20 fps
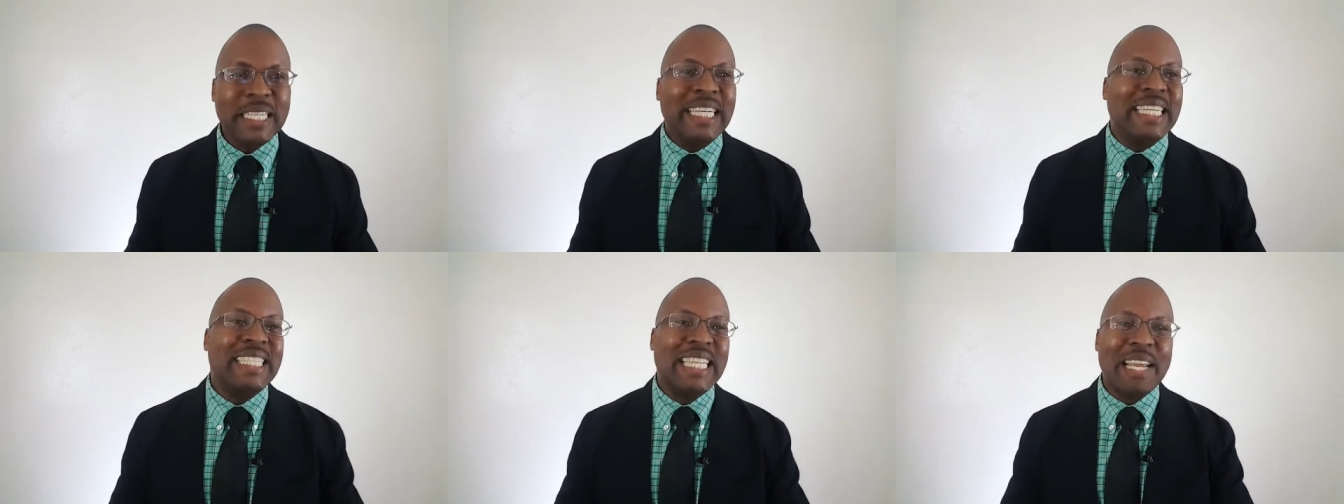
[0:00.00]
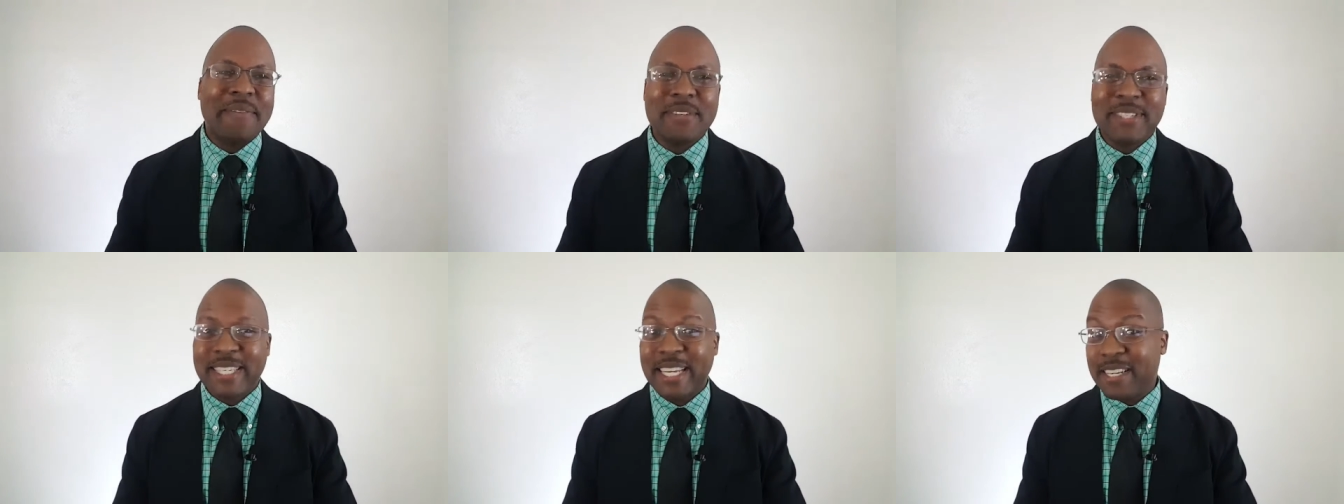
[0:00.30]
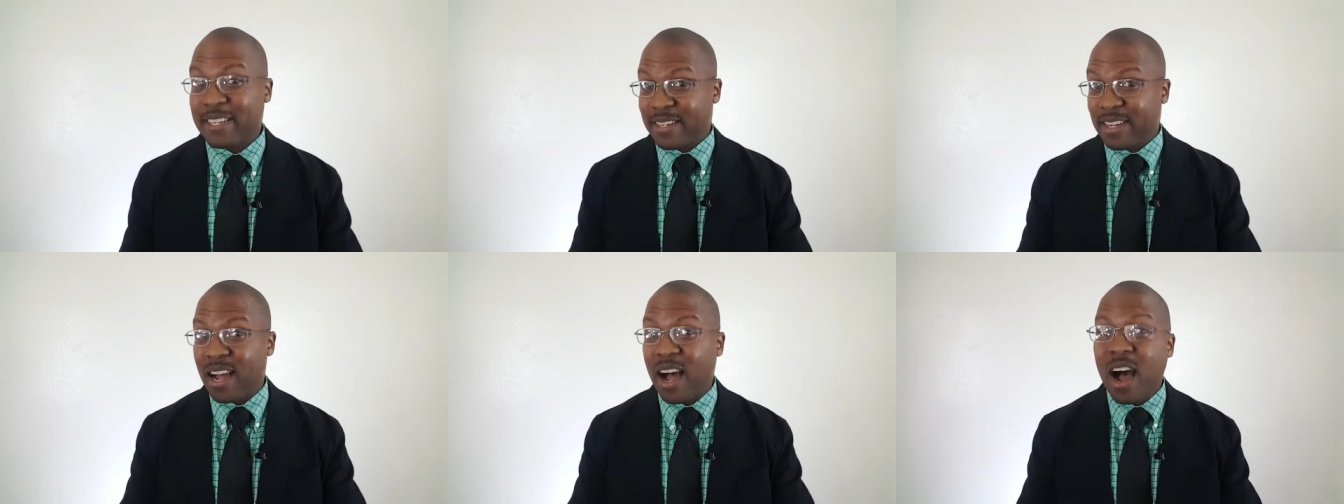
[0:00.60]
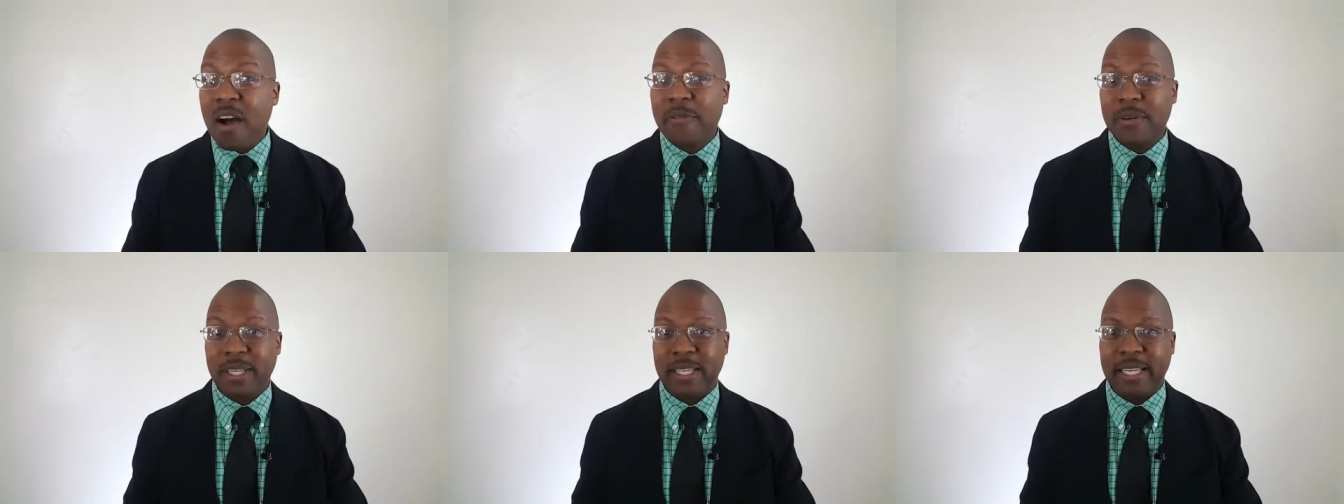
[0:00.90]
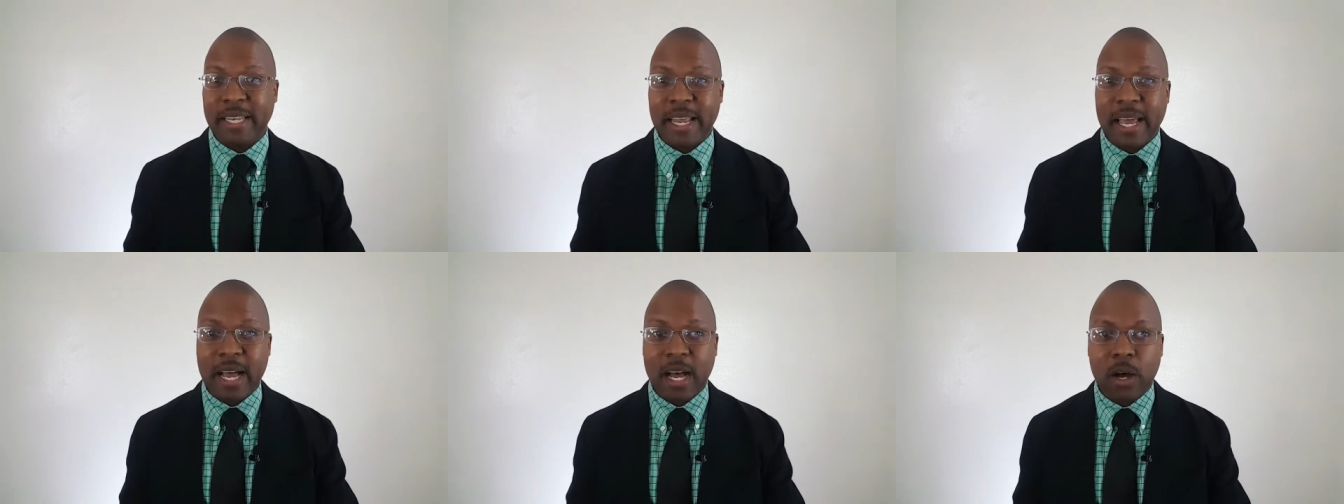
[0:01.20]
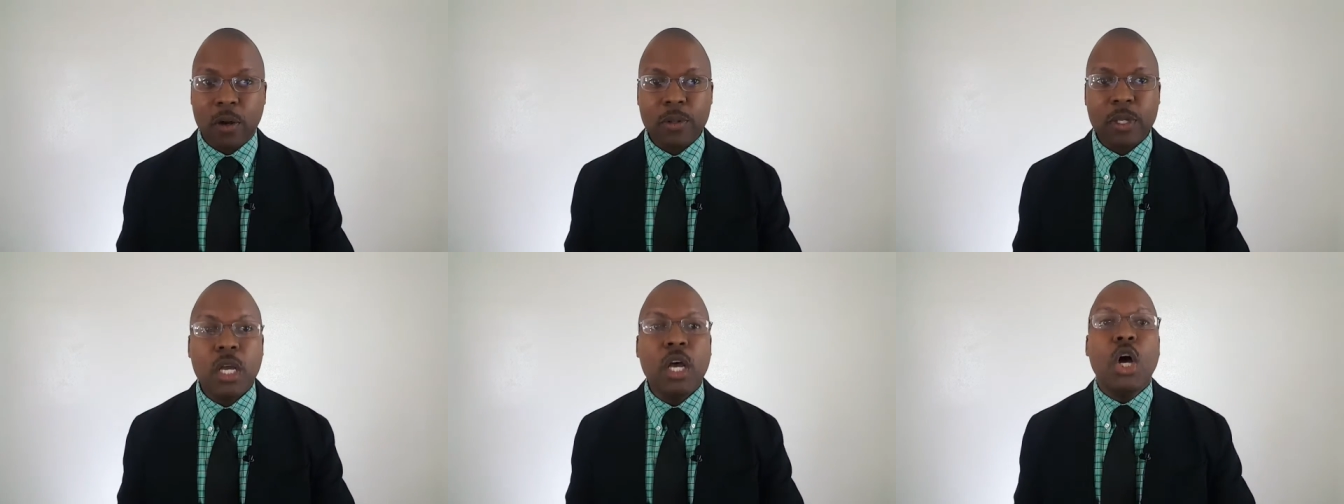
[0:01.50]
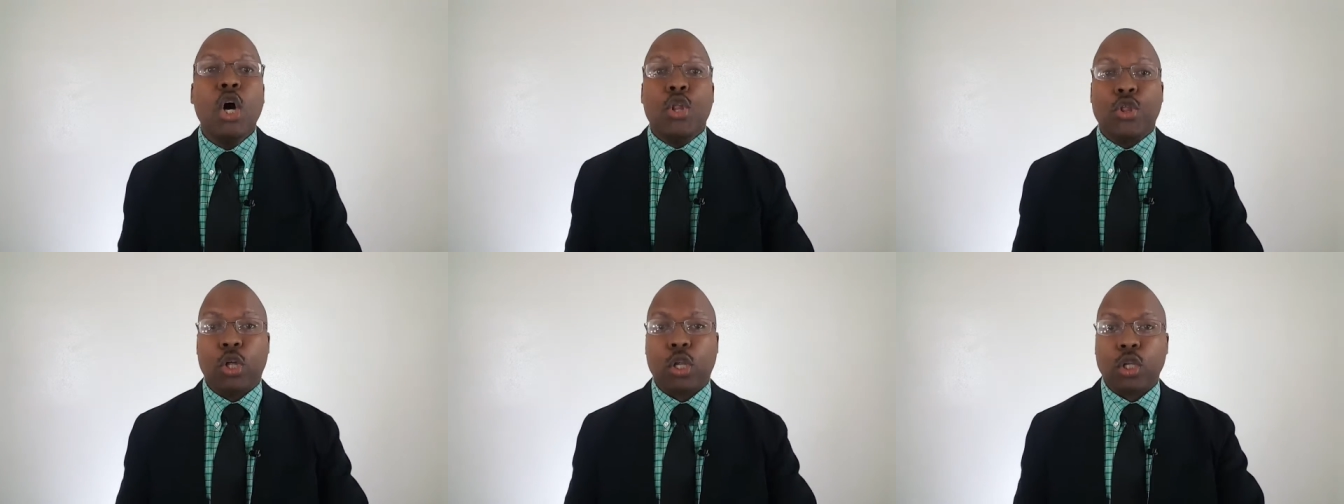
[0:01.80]
David says confidently now,
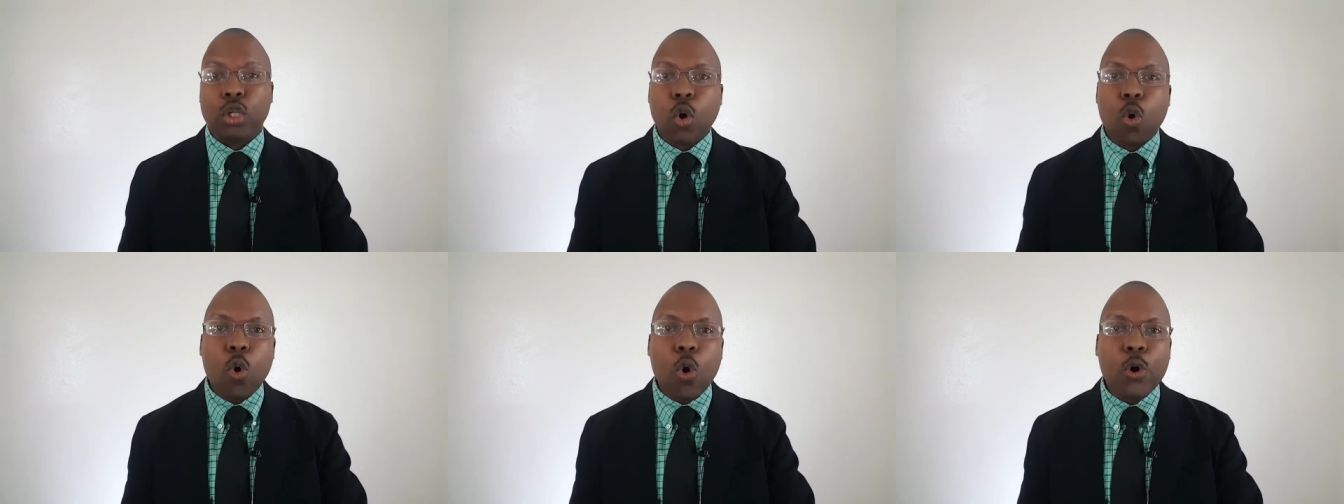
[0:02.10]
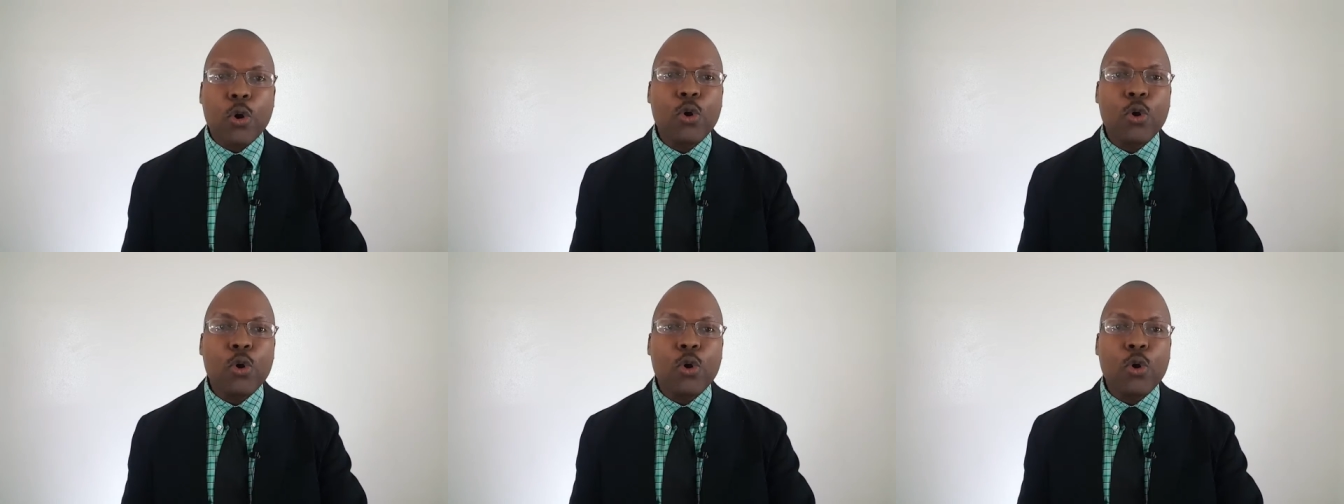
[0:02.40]
the Lord